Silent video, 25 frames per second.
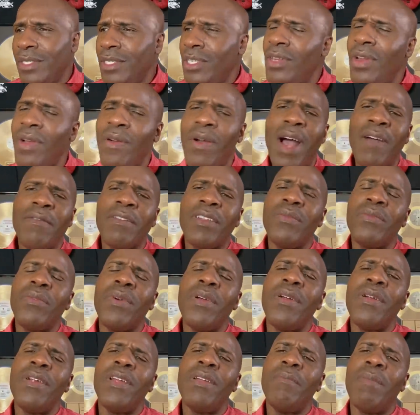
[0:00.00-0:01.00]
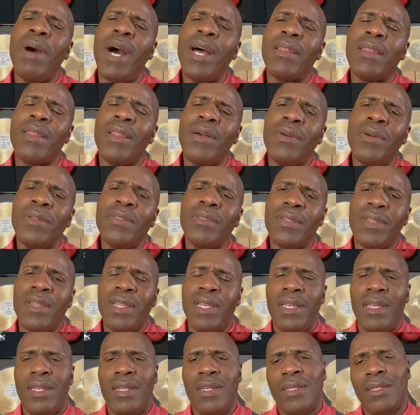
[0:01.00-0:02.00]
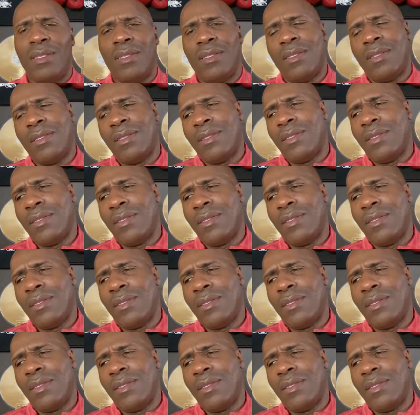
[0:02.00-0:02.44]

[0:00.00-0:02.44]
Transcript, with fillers: You don't have to worry about those things.